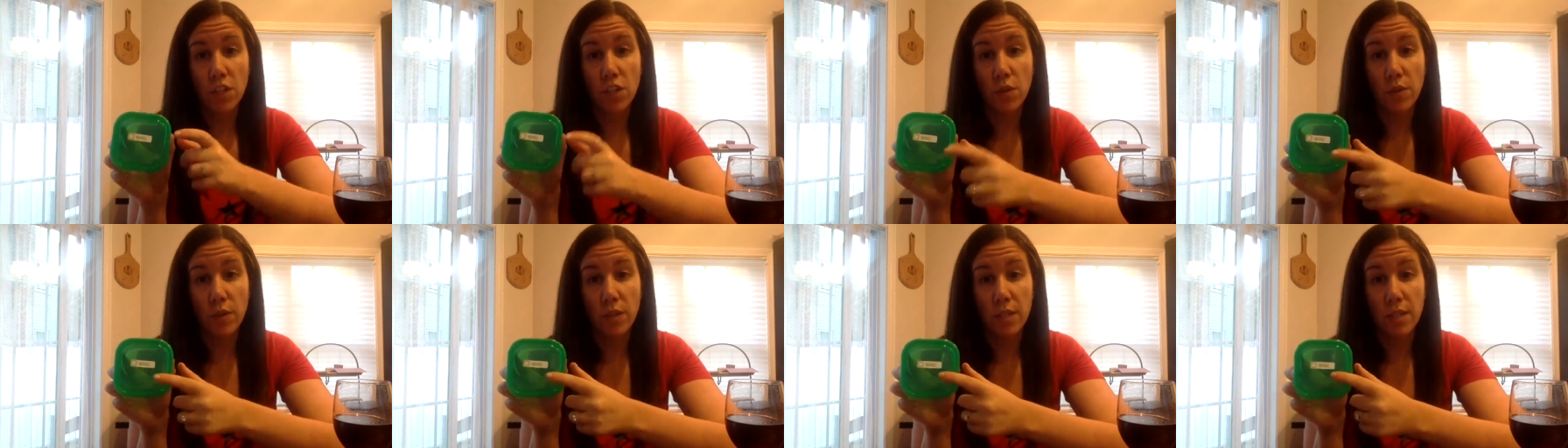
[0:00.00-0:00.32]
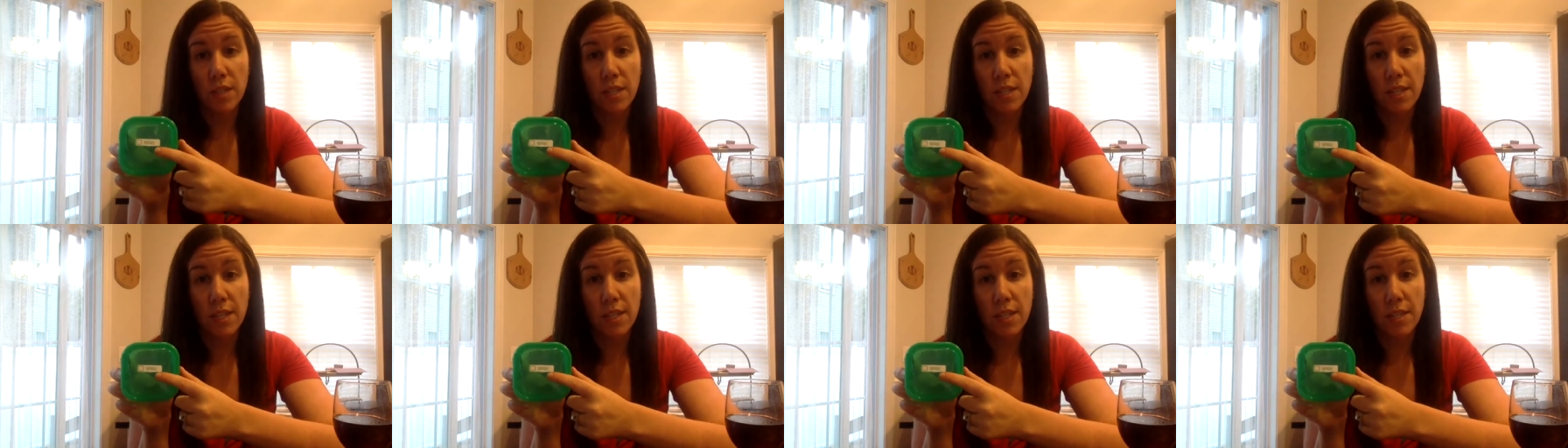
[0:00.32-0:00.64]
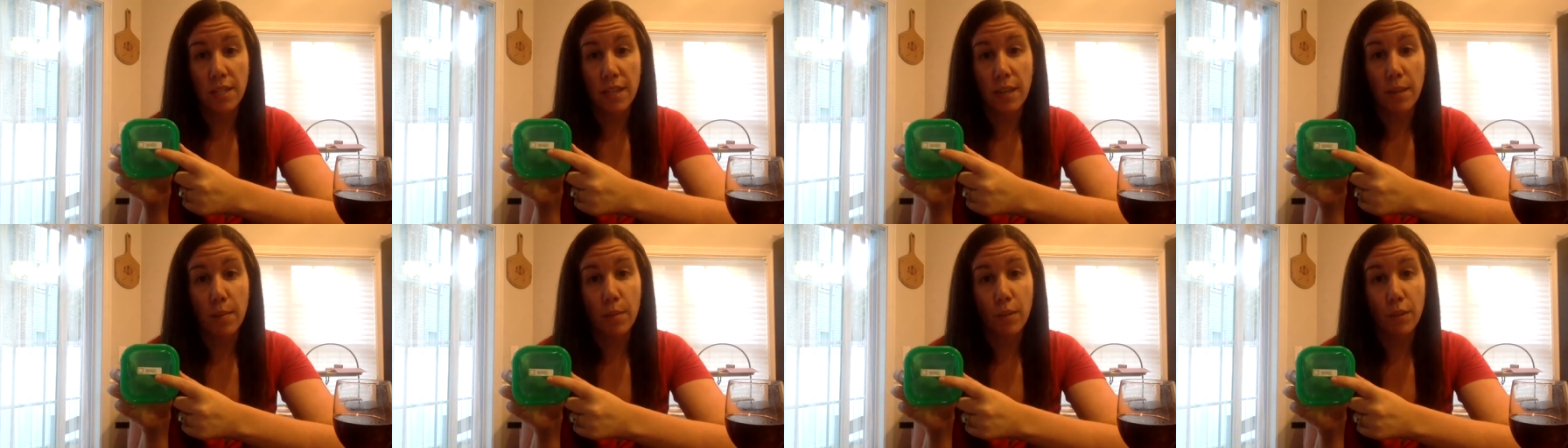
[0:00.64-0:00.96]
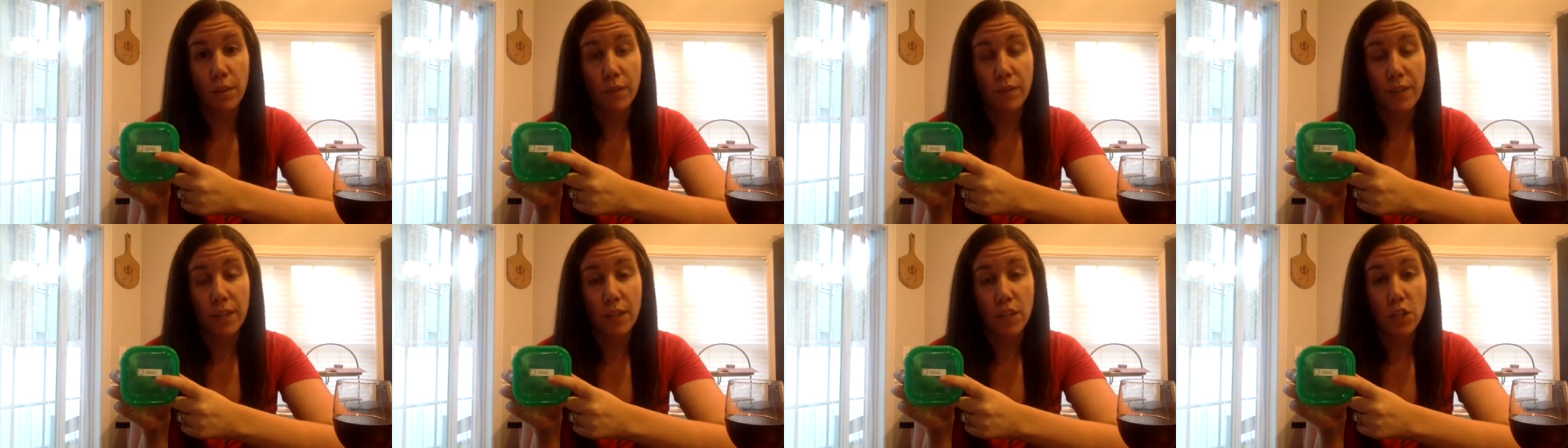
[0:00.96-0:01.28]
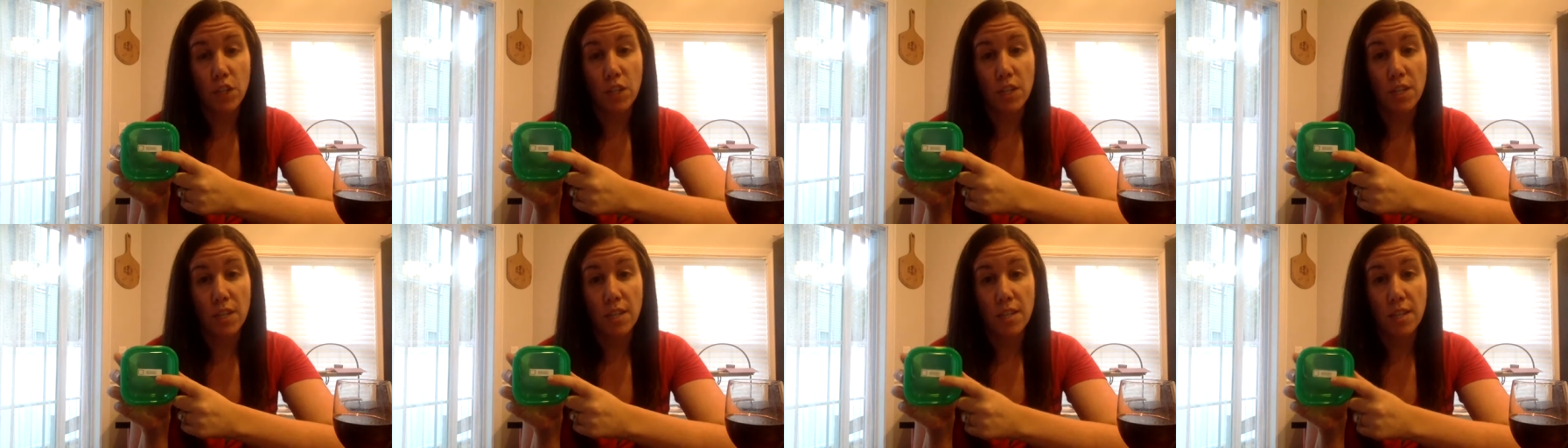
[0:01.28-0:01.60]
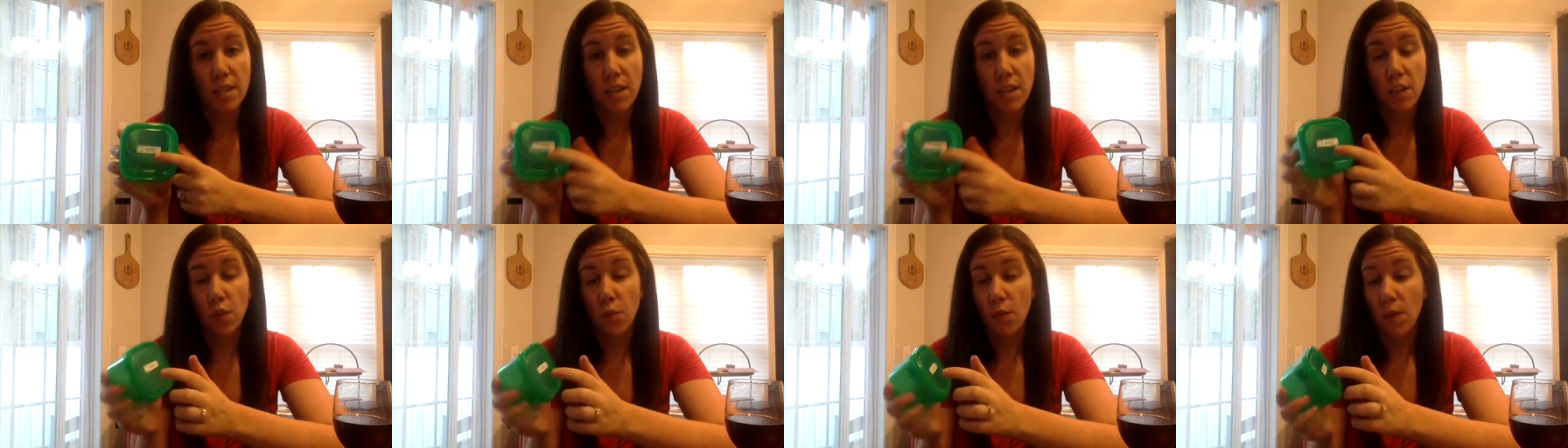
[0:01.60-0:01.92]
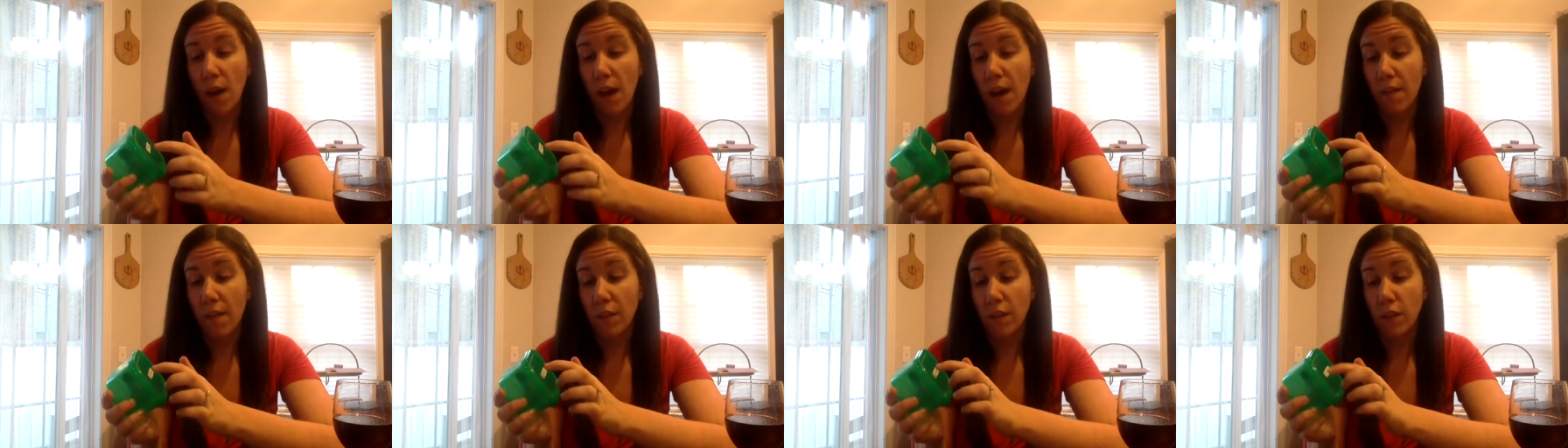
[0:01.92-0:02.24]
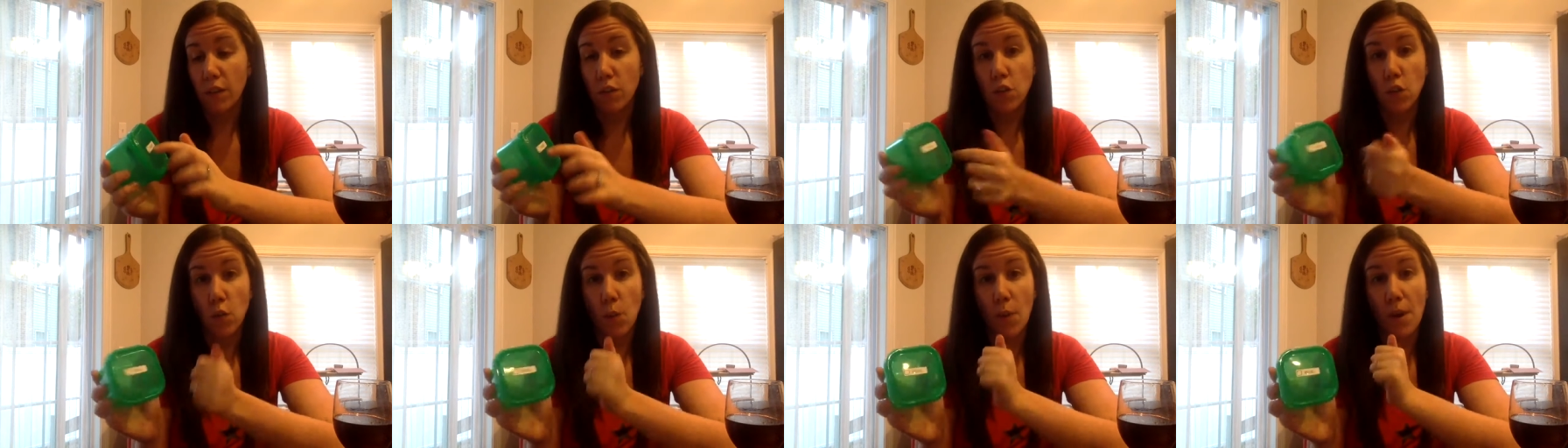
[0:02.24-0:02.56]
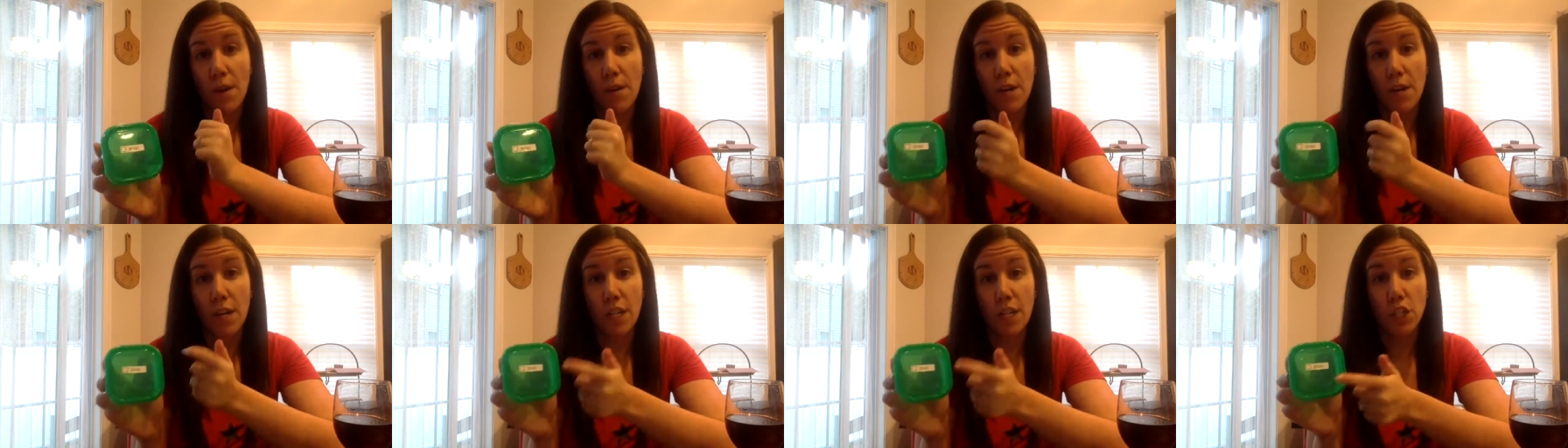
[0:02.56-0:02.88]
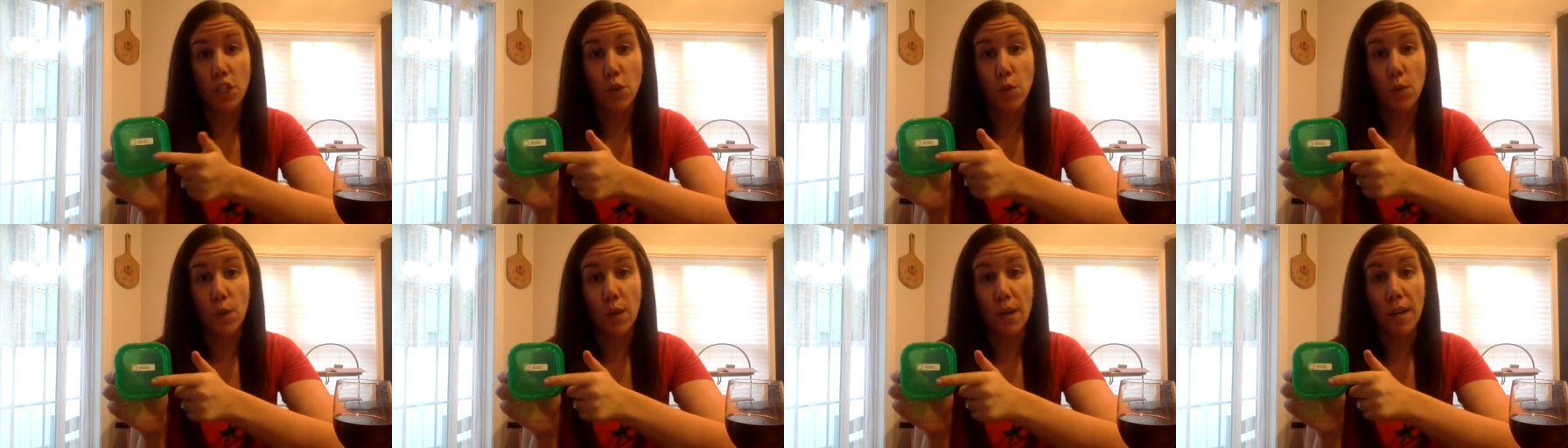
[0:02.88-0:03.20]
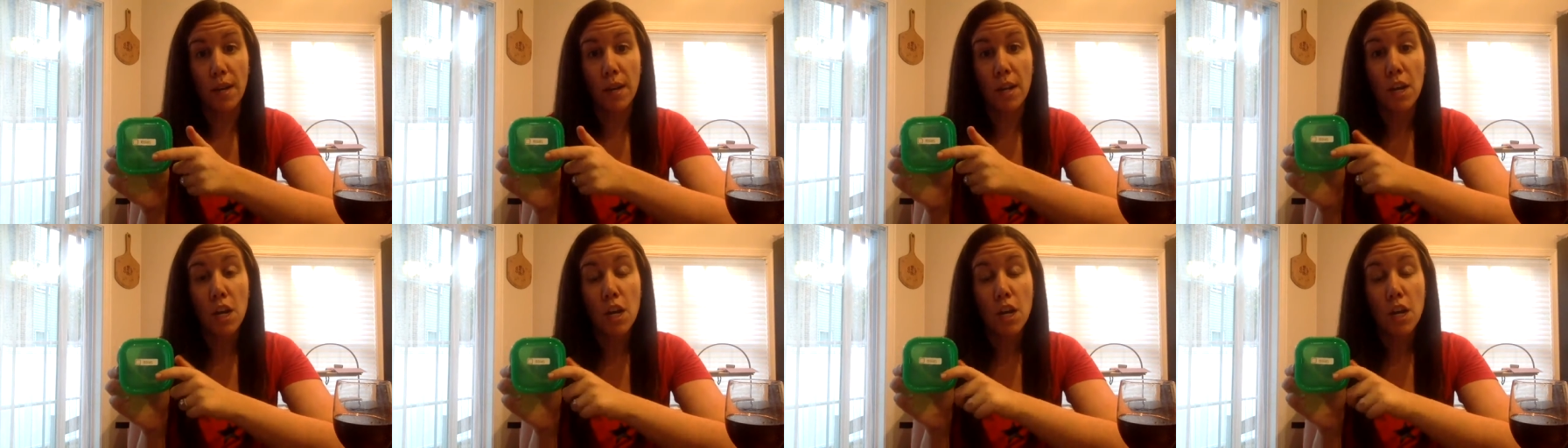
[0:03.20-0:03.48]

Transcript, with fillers: You can see it's labeled veggies, and you have a little square next to it.